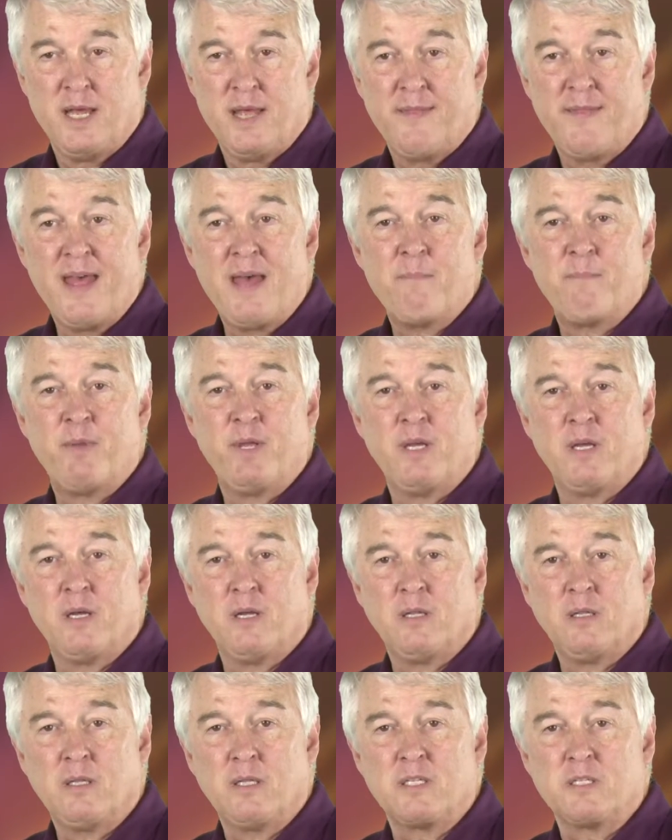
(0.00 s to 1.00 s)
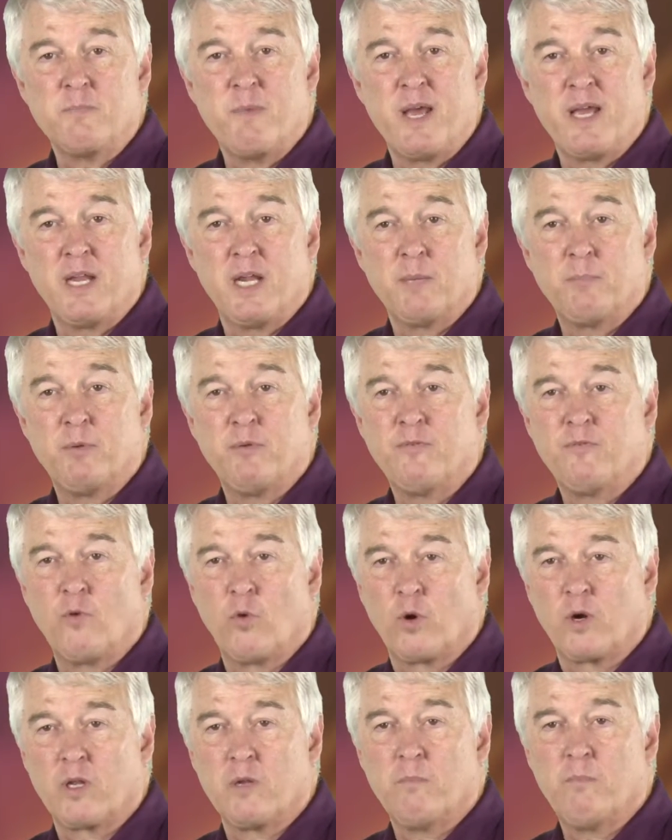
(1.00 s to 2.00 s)
That bill is made up of
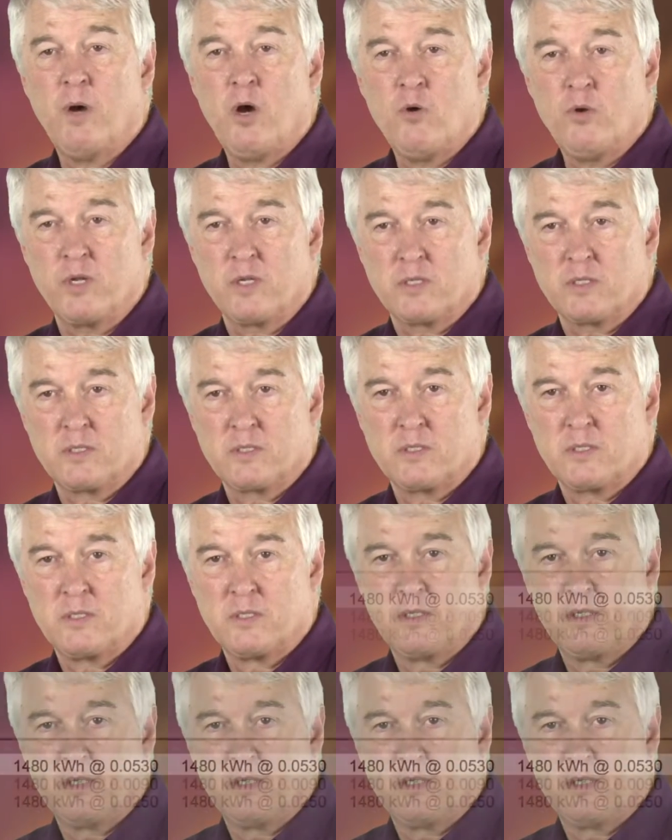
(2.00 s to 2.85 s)
4 components: